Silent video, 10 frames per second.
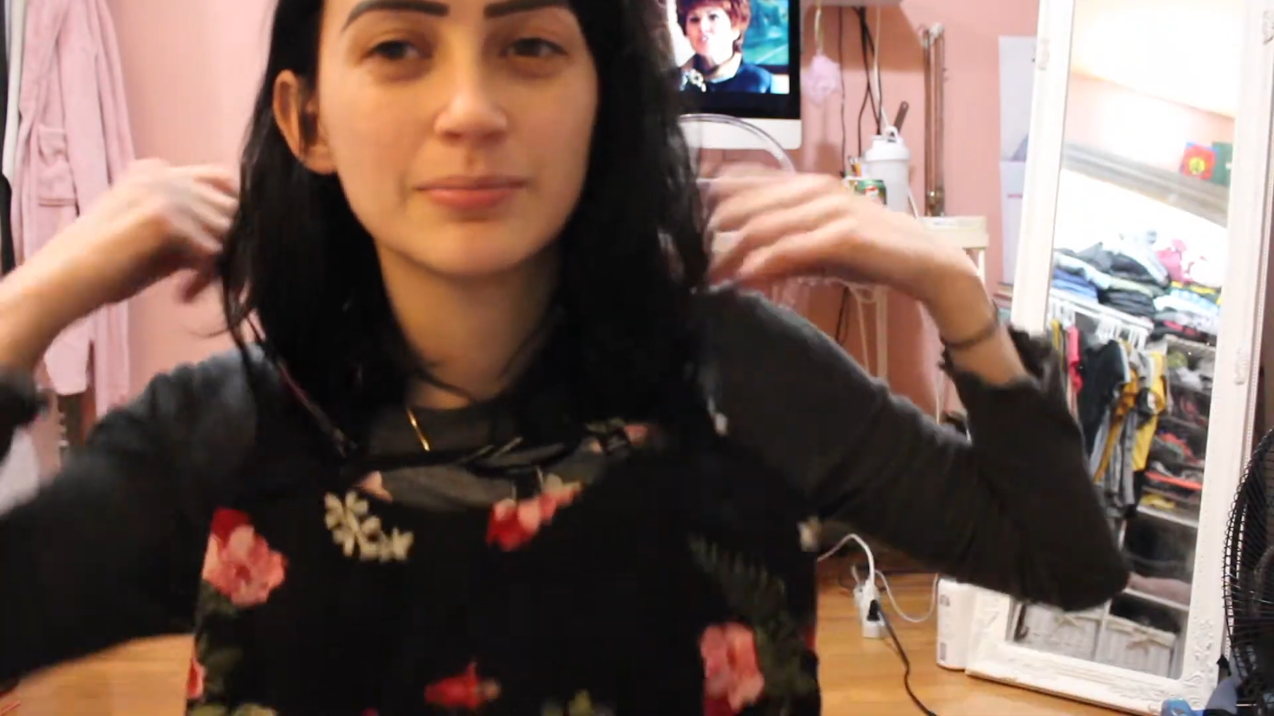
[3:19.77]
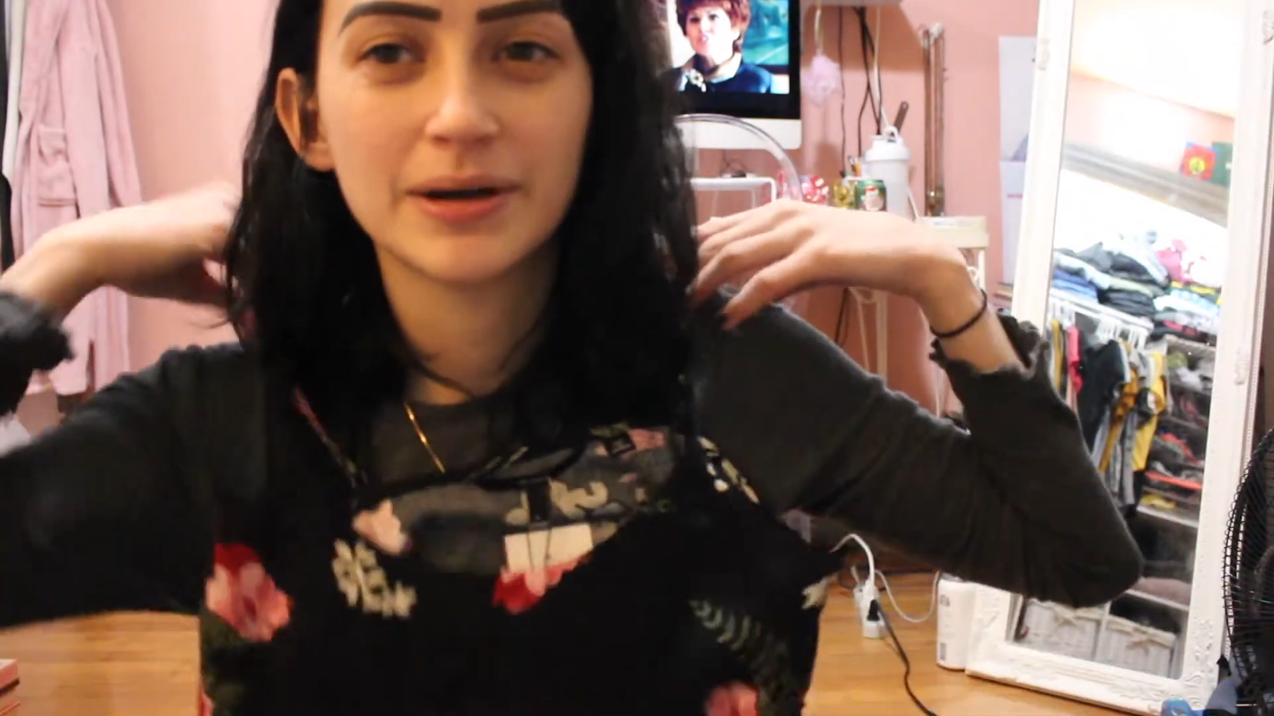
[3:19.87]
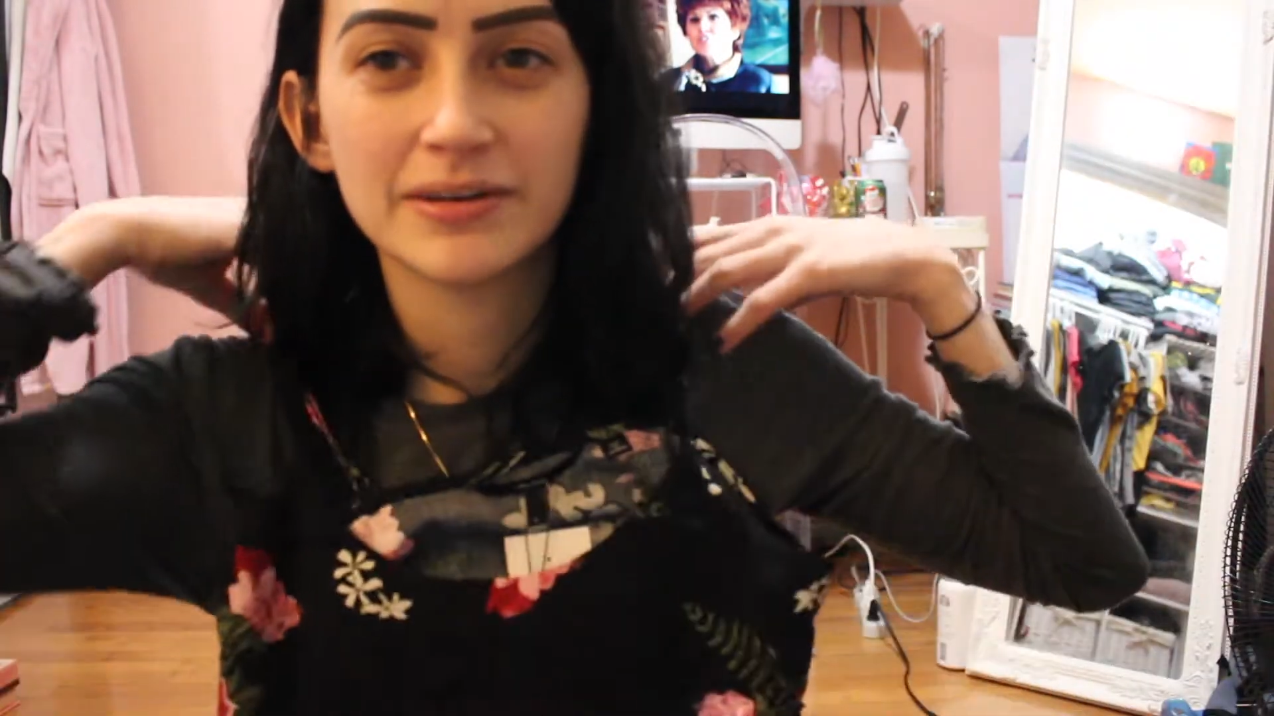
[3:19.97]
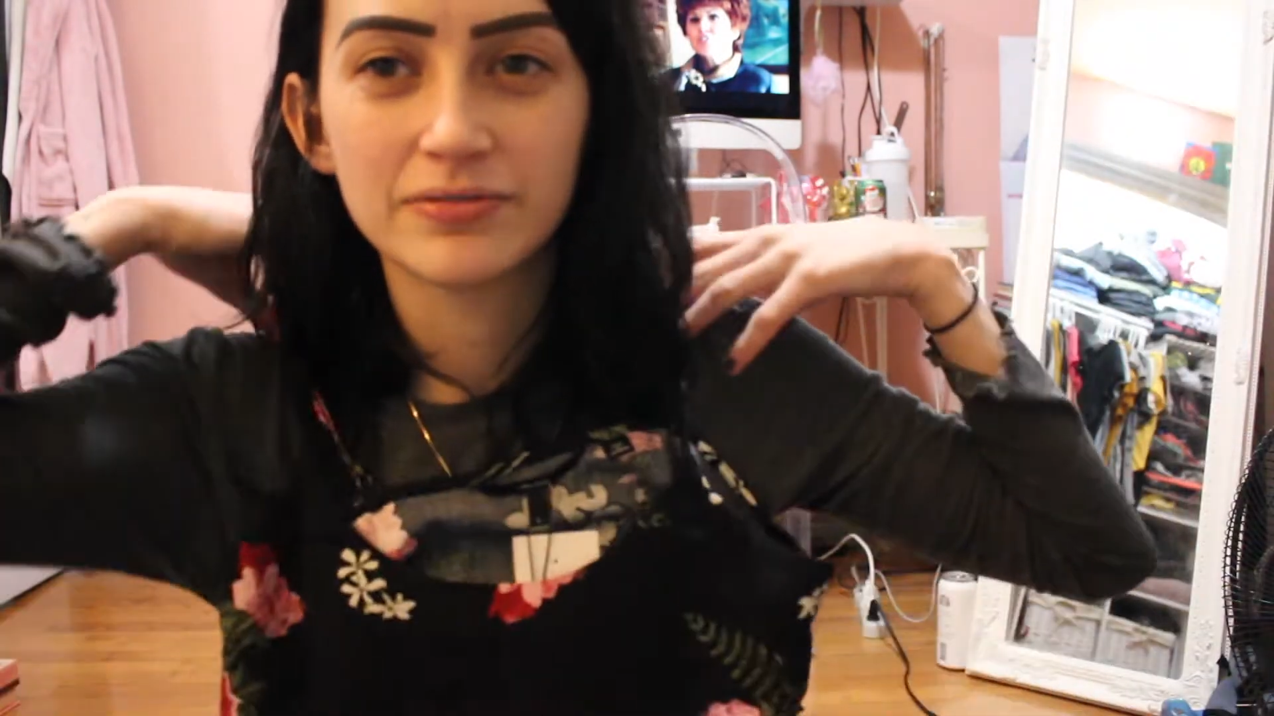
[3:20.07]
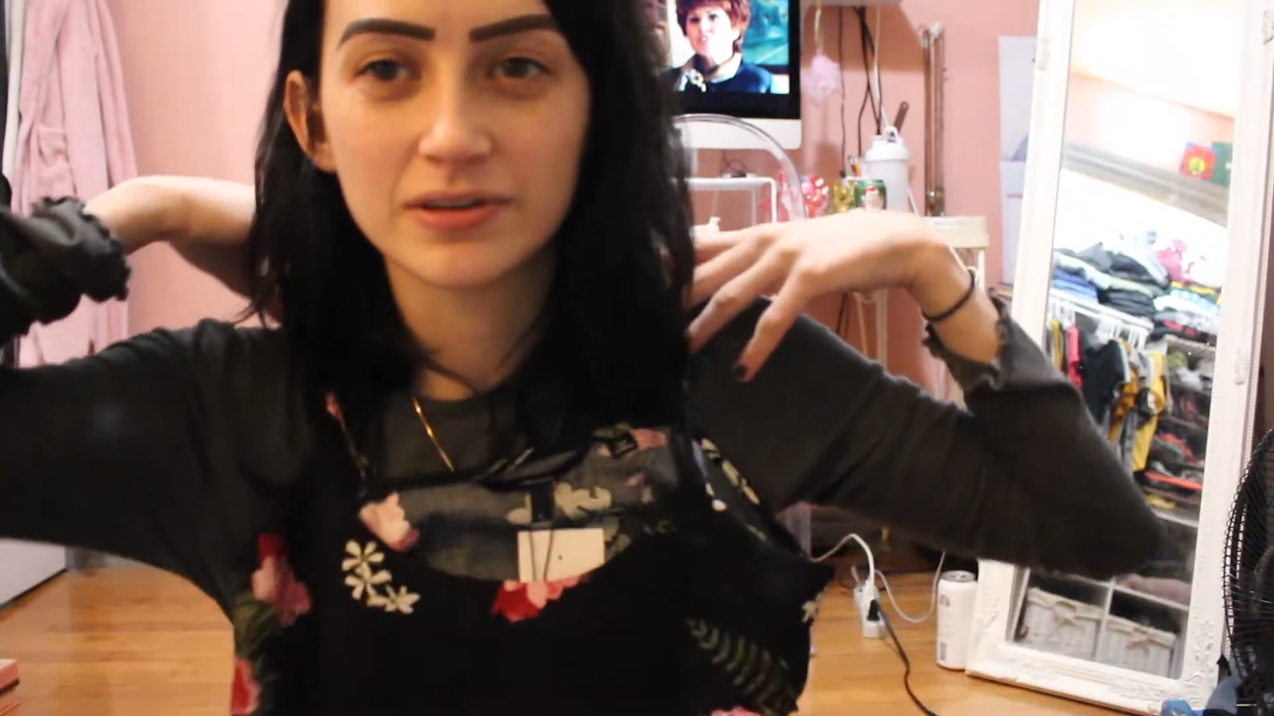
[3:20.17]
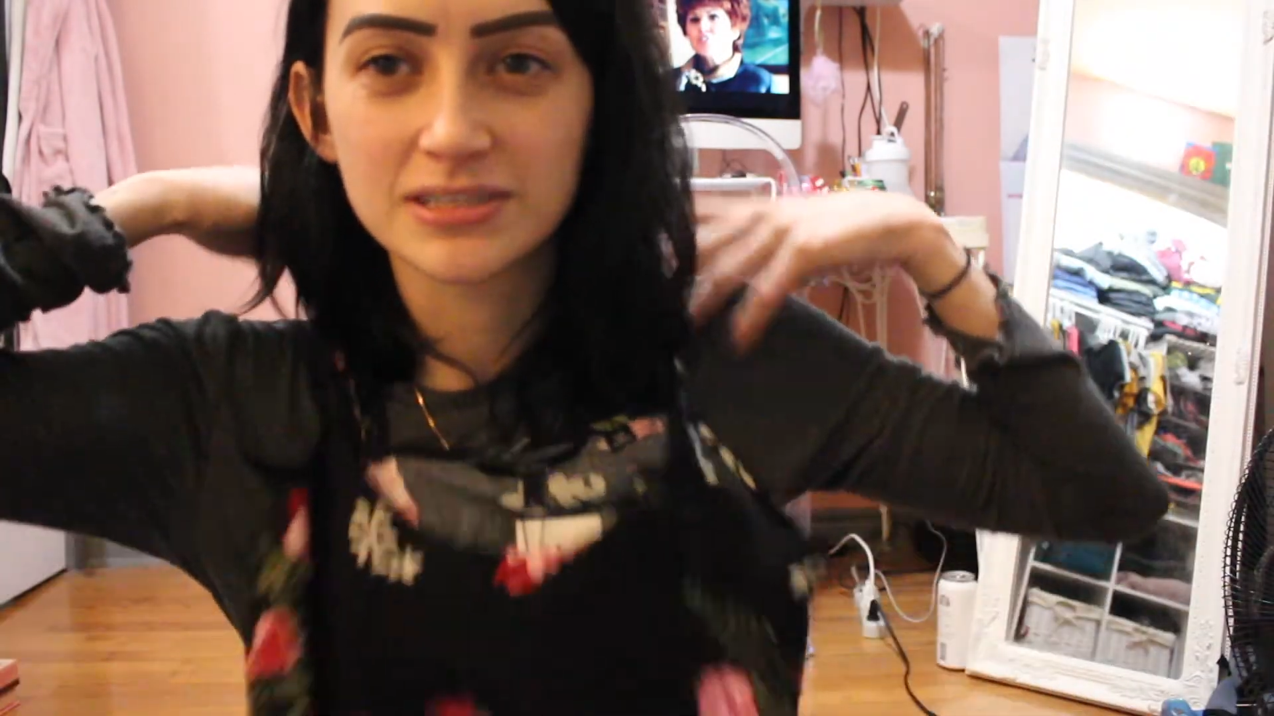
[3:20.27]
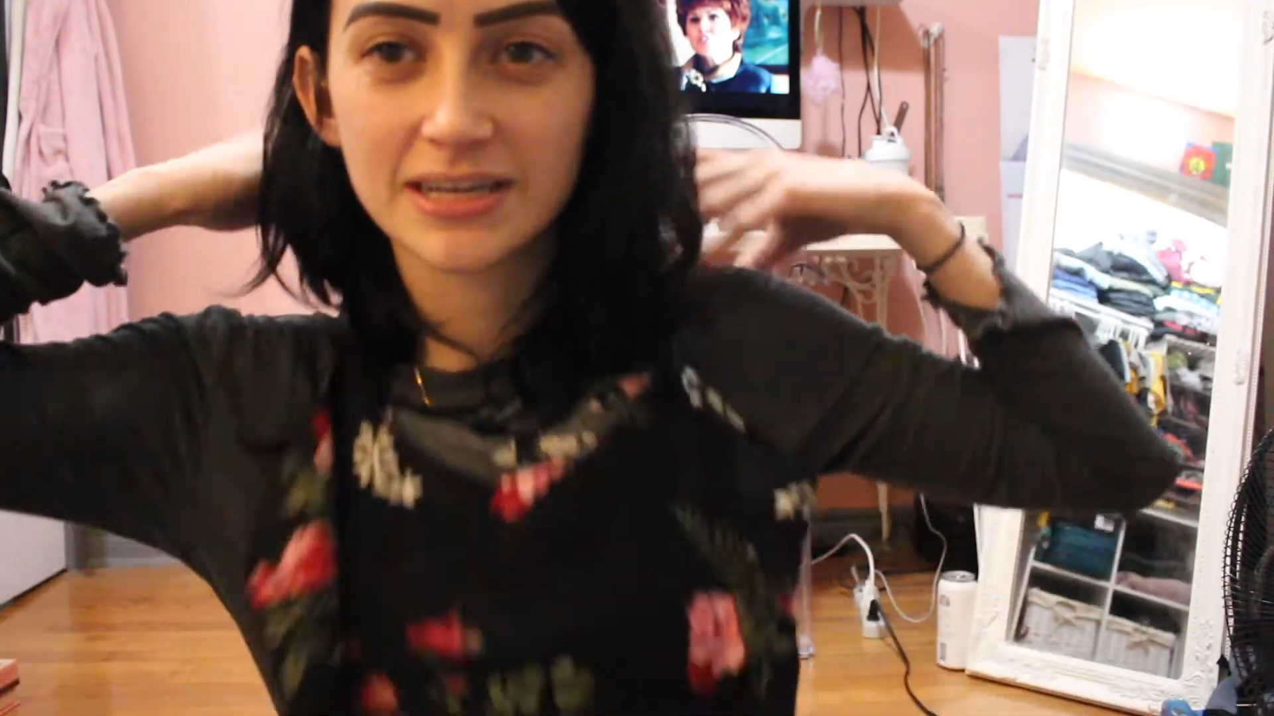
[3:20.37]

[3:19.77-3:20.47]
but it feels